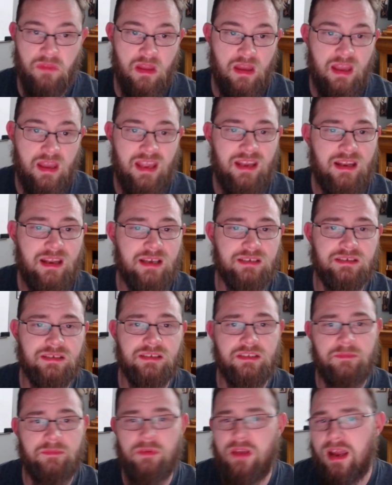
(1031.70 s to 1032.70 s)
In essence,
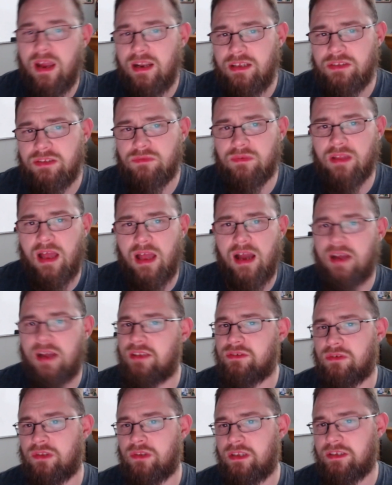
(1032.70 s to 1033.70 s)
Buchanan's reliance
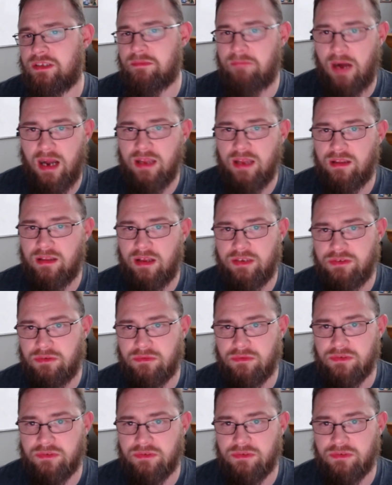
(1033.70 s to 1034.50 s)
on this biological